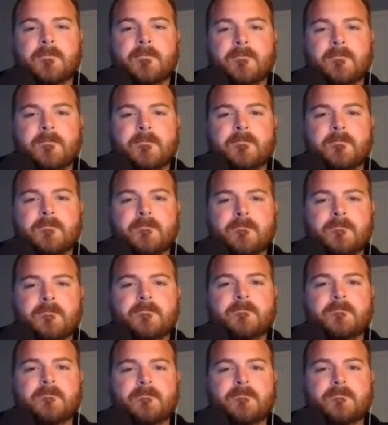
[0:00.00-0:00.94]

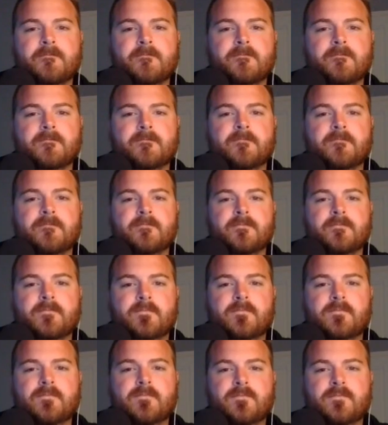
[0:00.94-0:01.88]

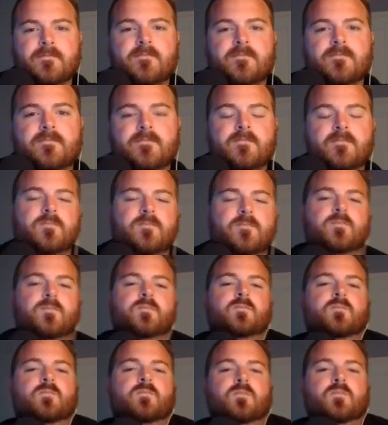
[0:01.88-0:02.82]

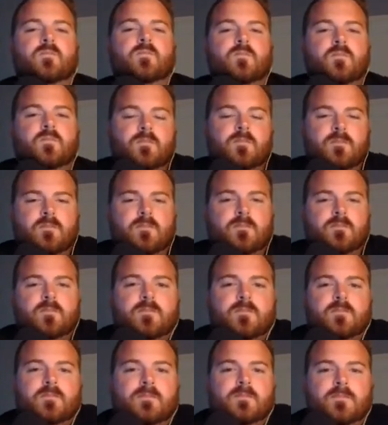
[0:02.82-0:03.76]

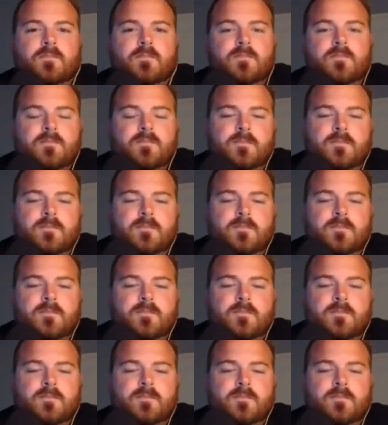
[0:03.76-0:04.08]
This person isn't speaking.